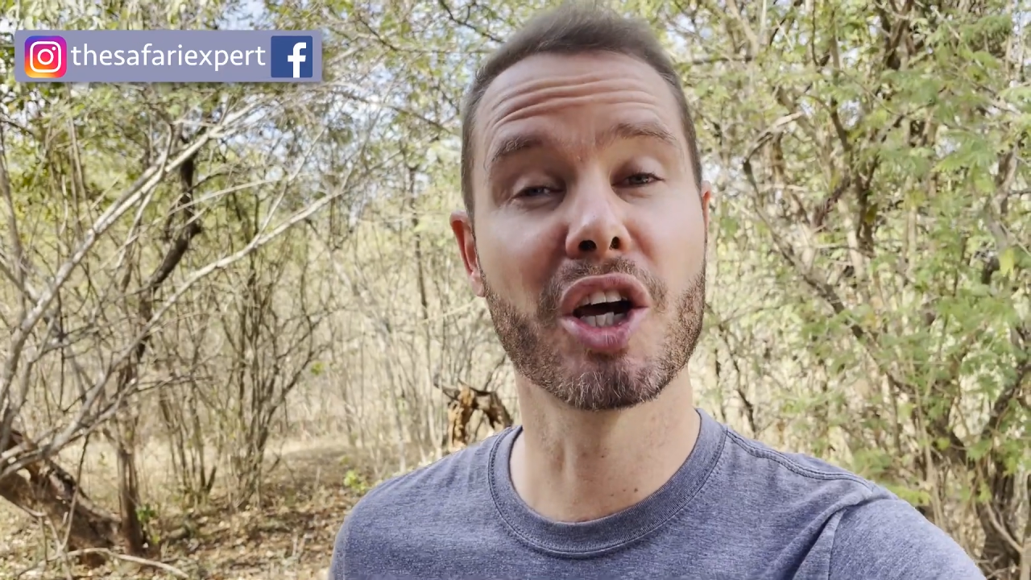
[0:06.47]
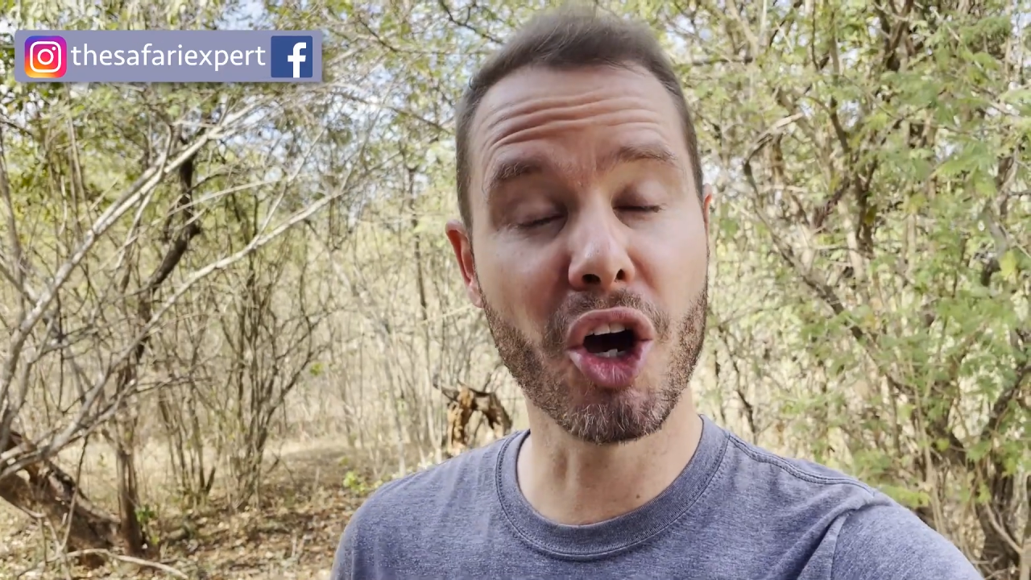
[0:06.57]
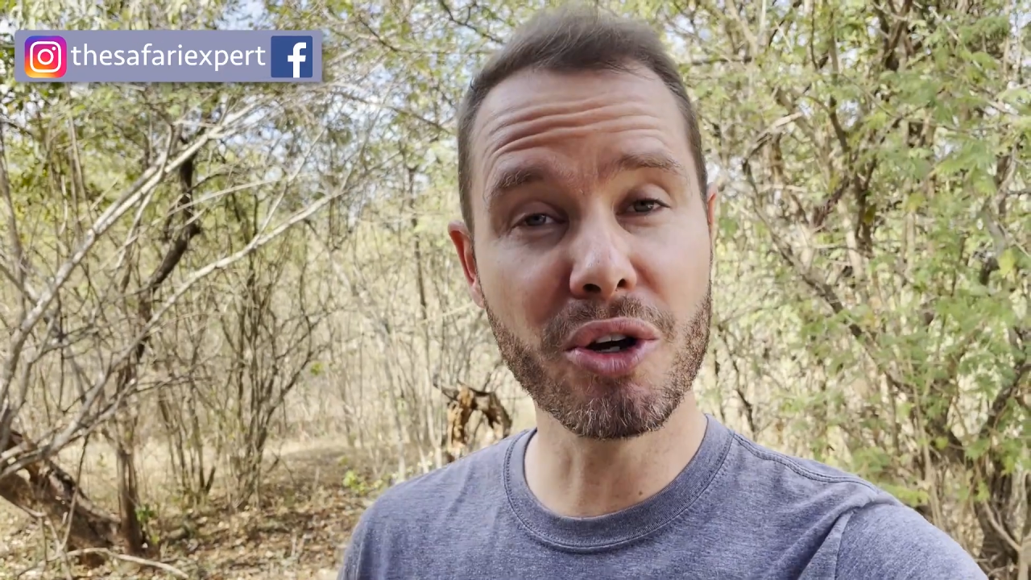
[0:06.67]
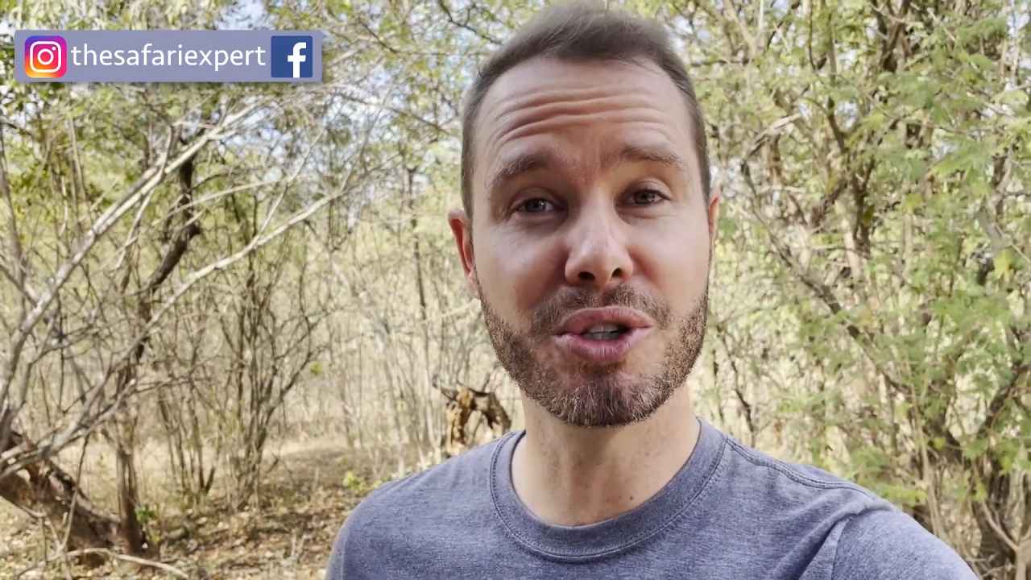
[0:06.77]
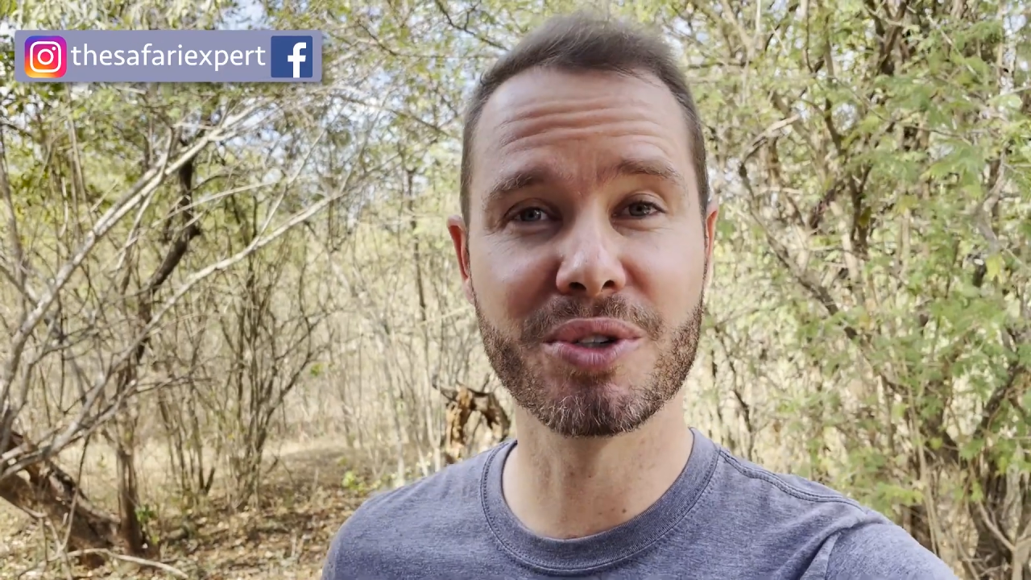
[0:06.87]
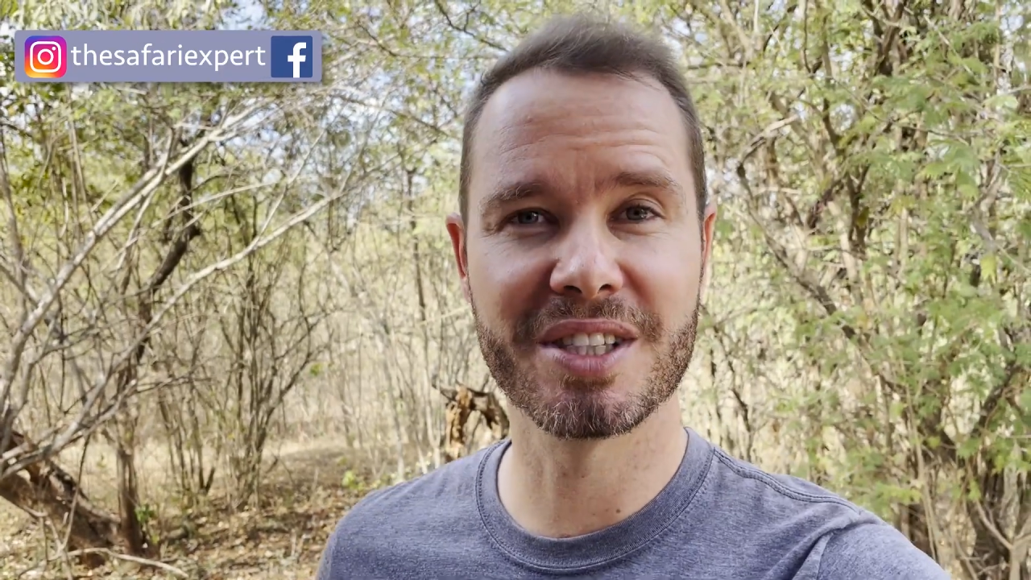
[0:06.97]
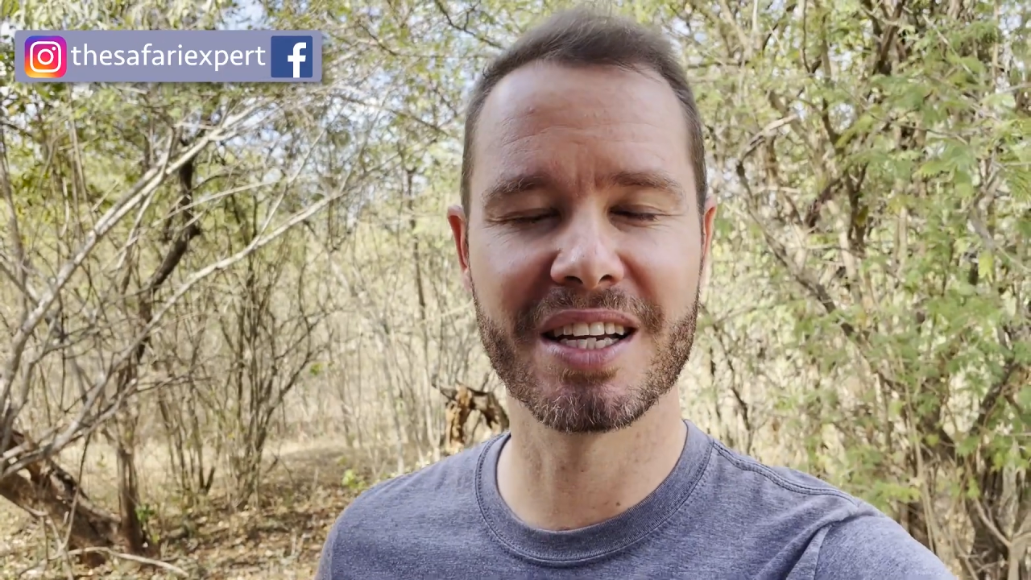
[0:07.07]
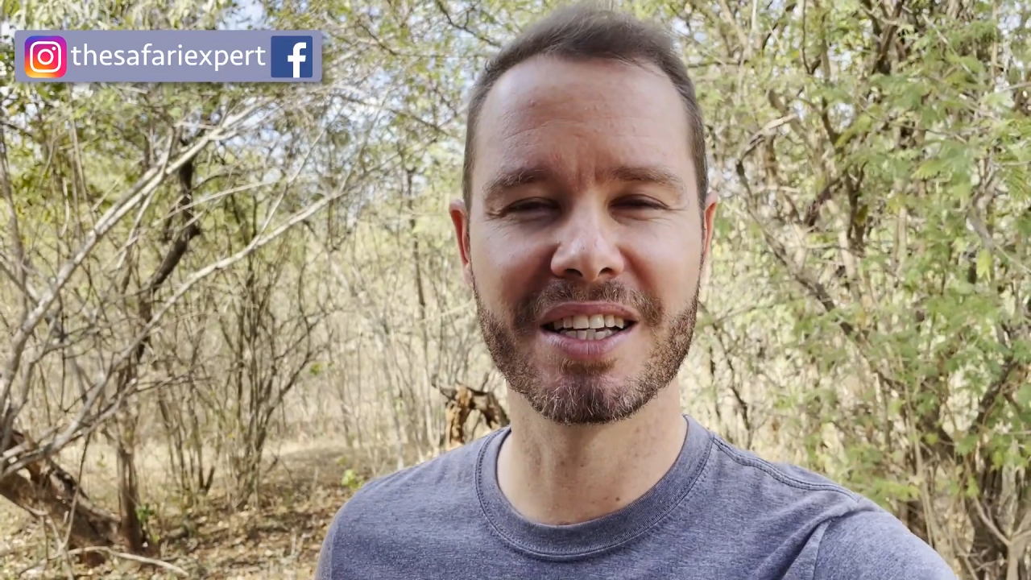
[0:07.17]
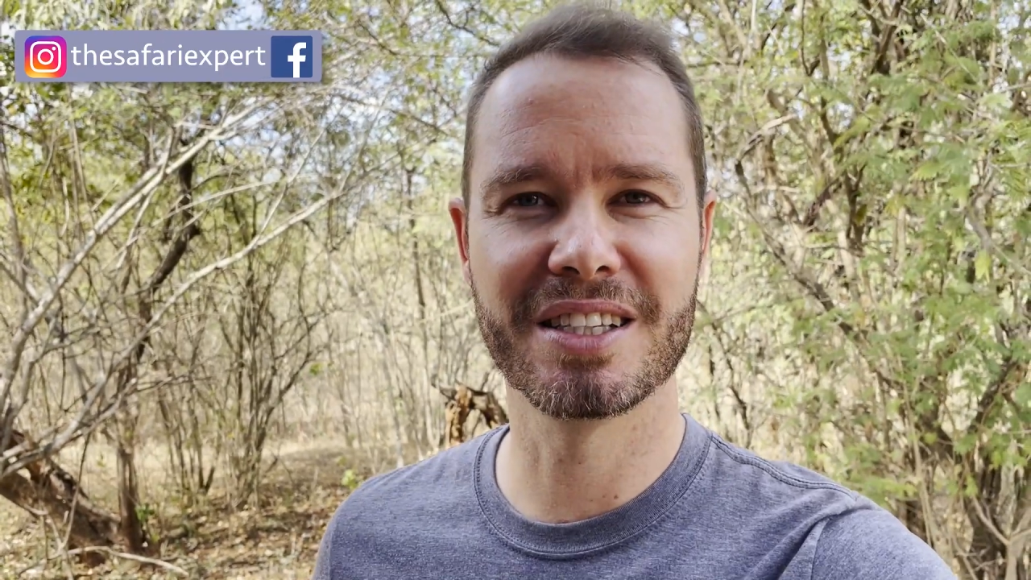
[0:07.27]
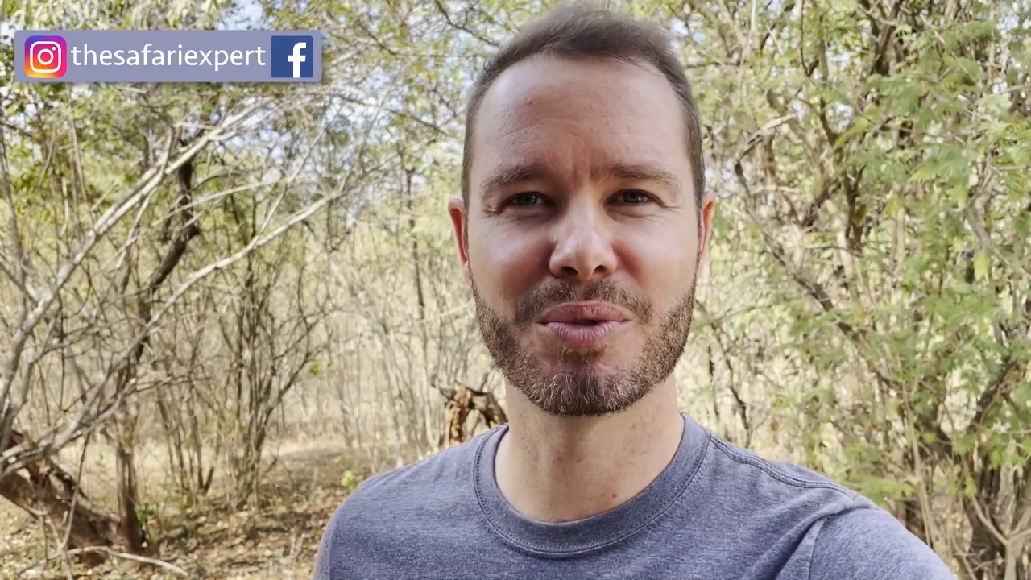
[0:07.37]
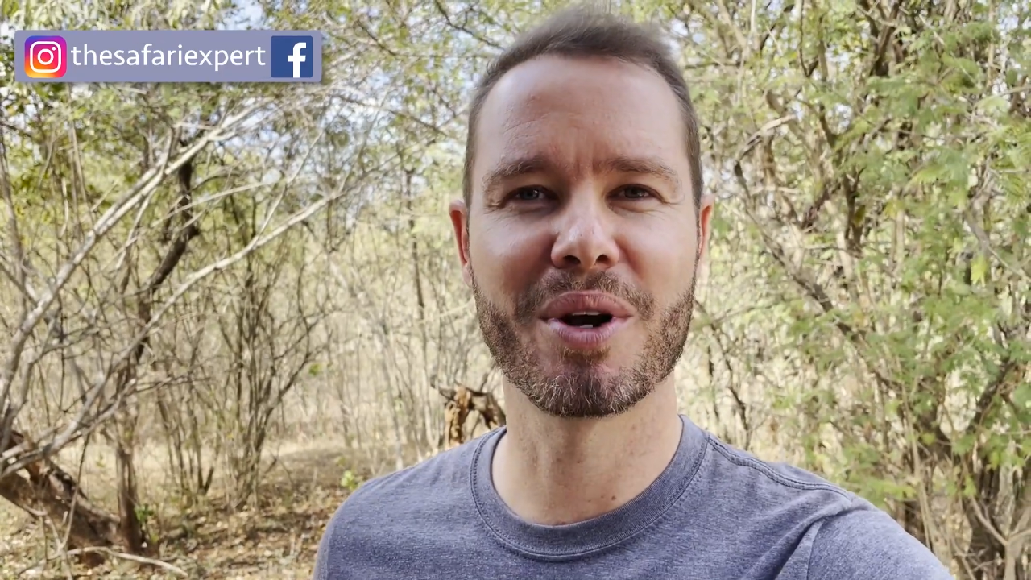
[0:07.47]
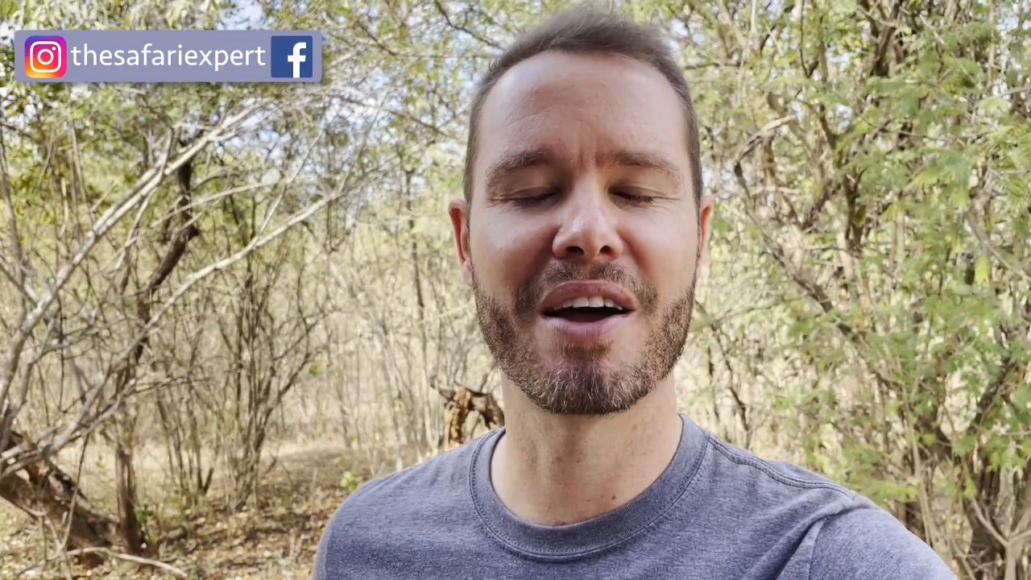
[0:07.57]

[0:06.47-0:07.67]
go-to settings